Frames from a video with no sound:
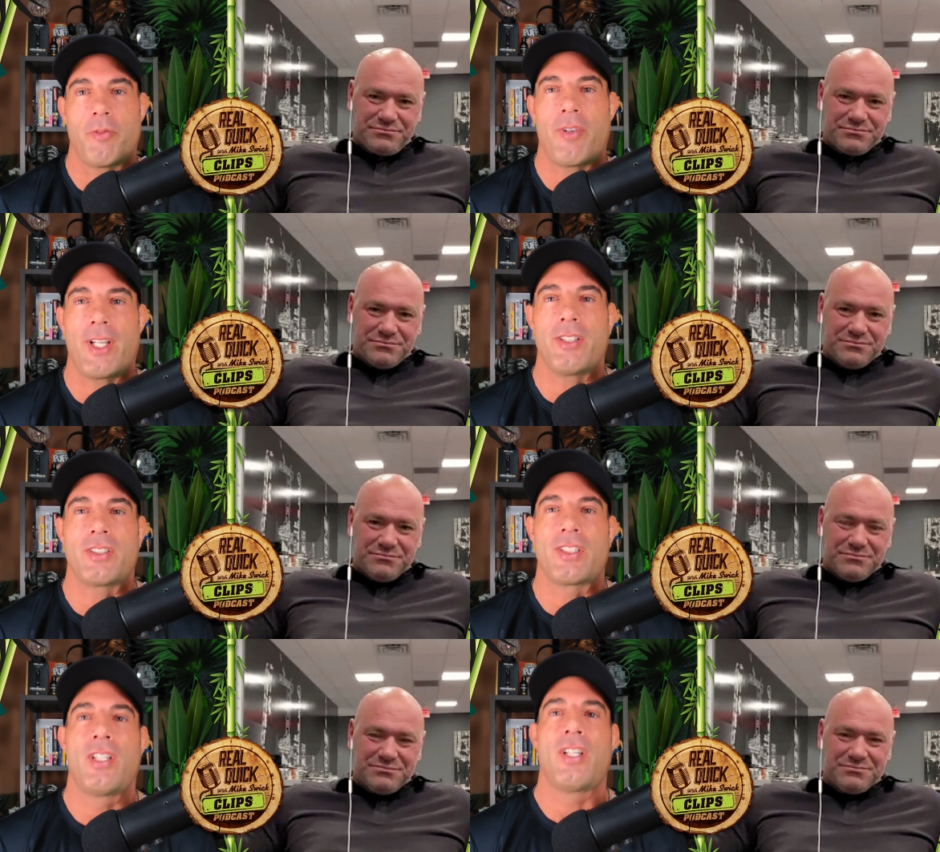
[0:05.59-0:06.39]
Speaker 1: from
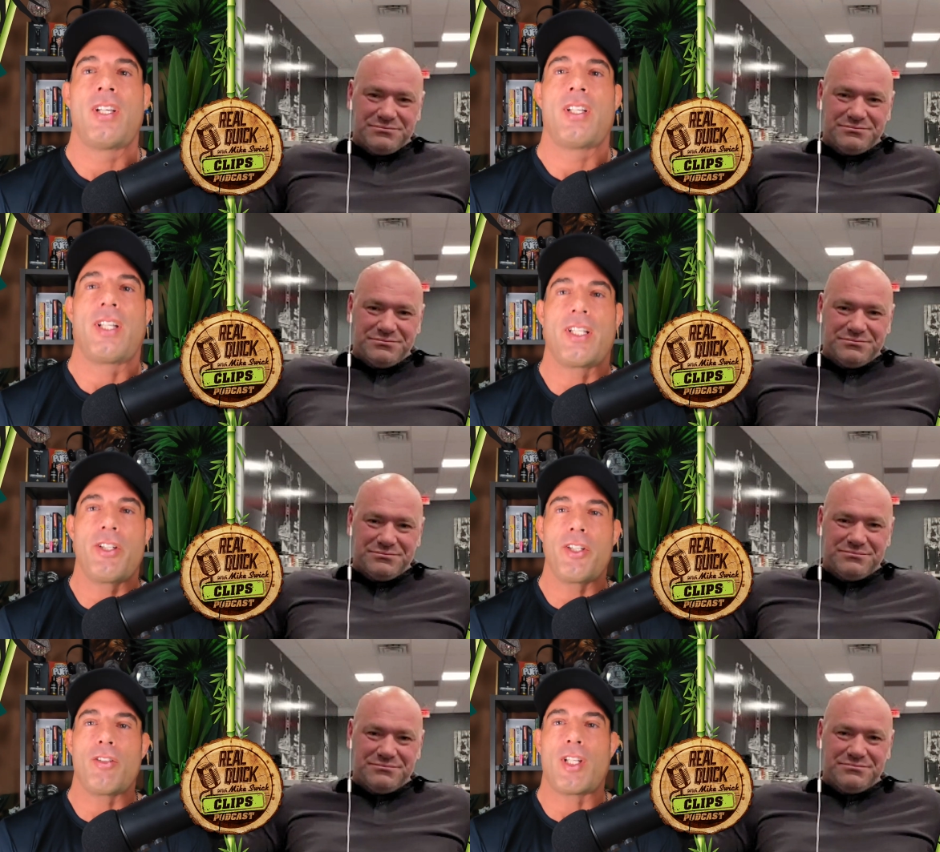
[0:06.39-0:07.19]
fighters? Like, I
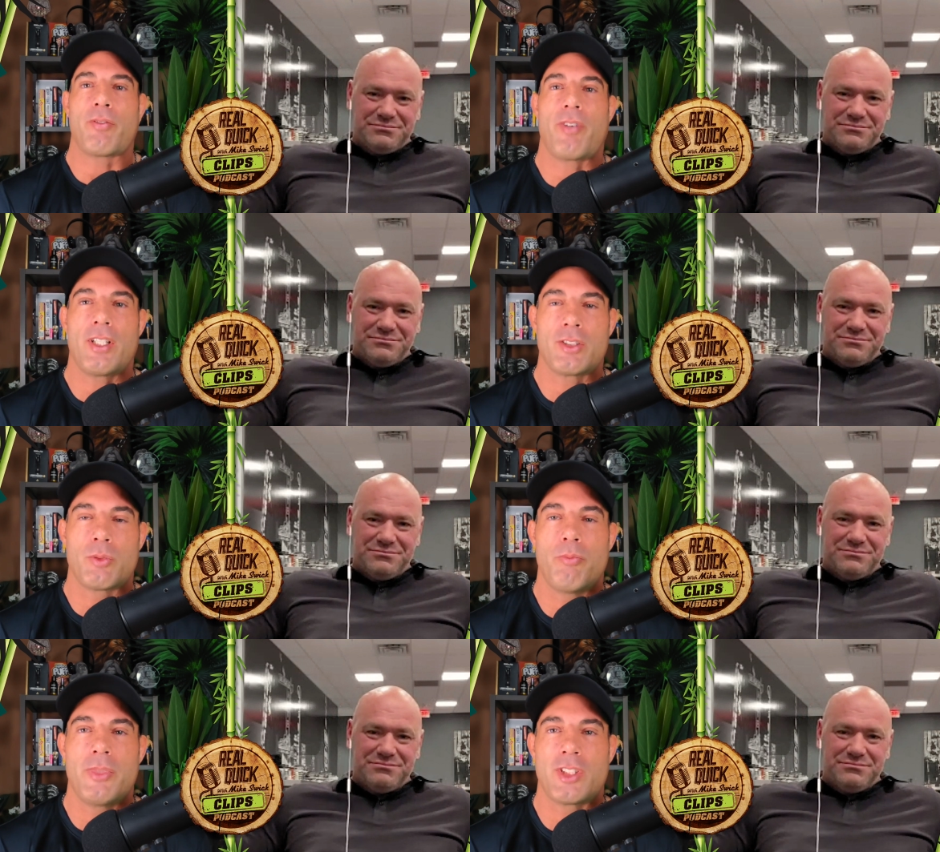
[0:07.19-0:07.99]
know you don't like
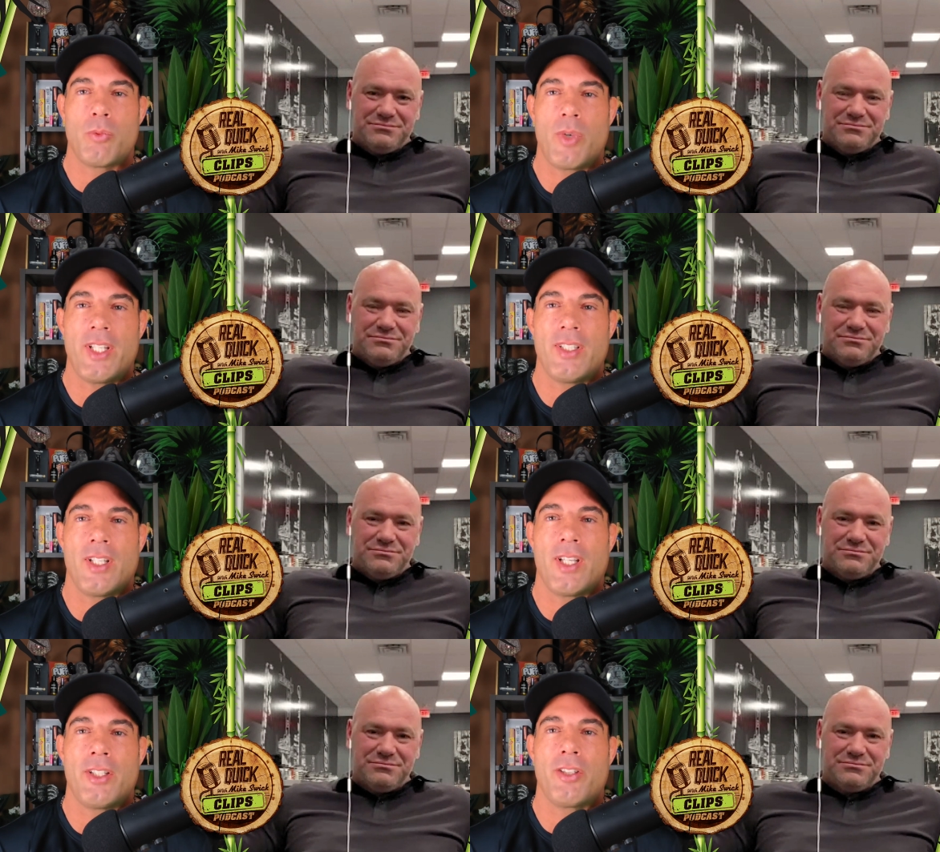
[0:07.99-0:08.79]
fighters missing weight.
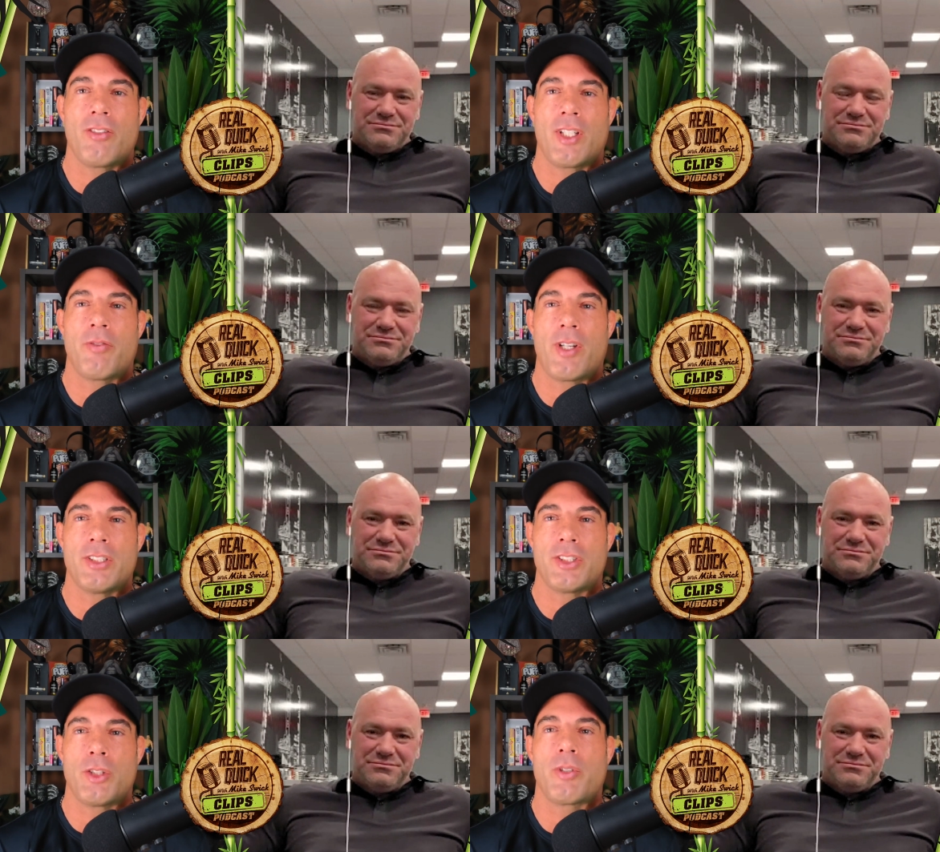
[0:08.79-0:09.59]
I know you don't like
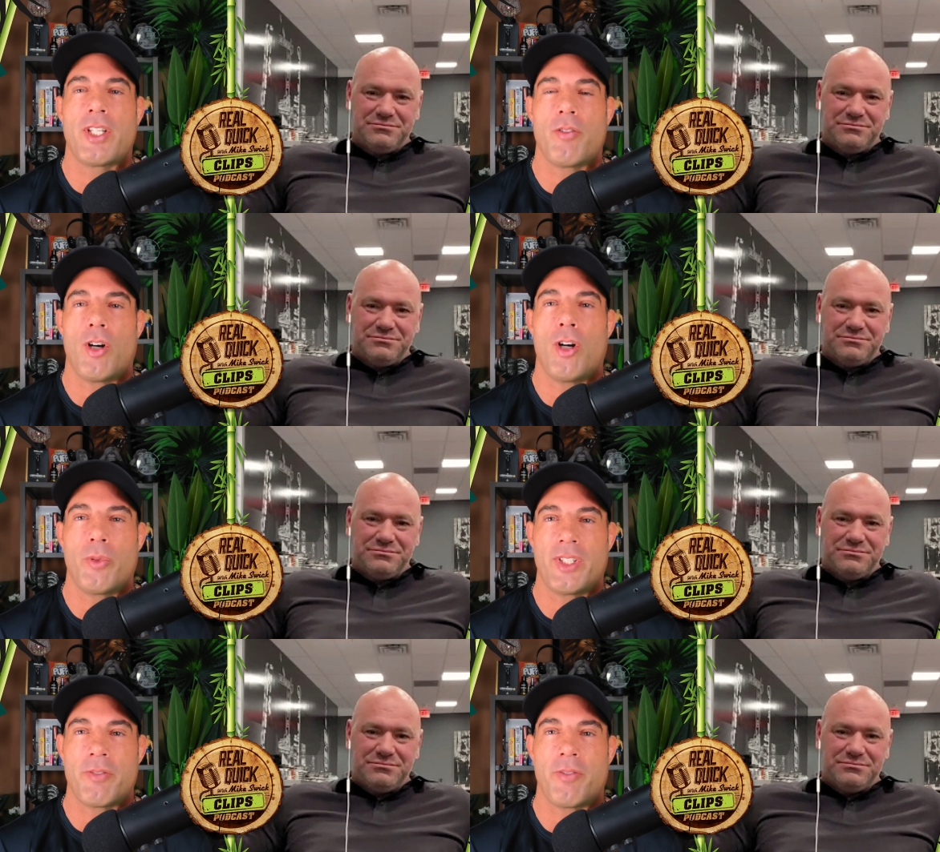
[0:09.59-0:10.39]
fighters that don't give all
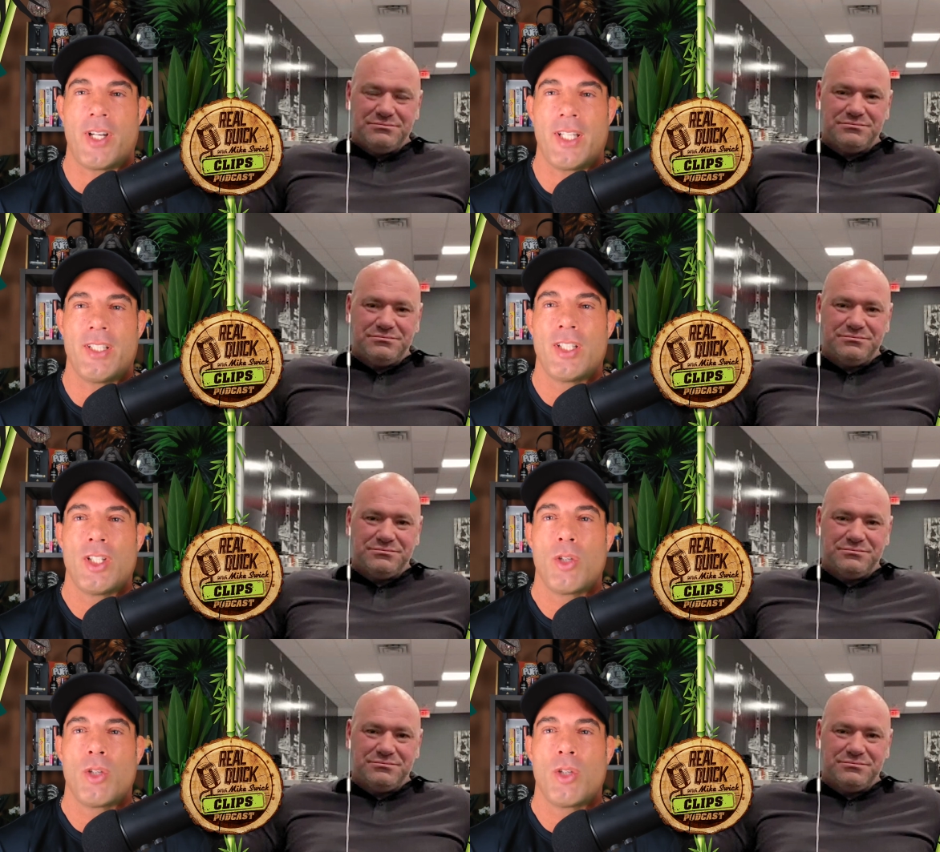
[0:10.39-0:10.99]
when they fight.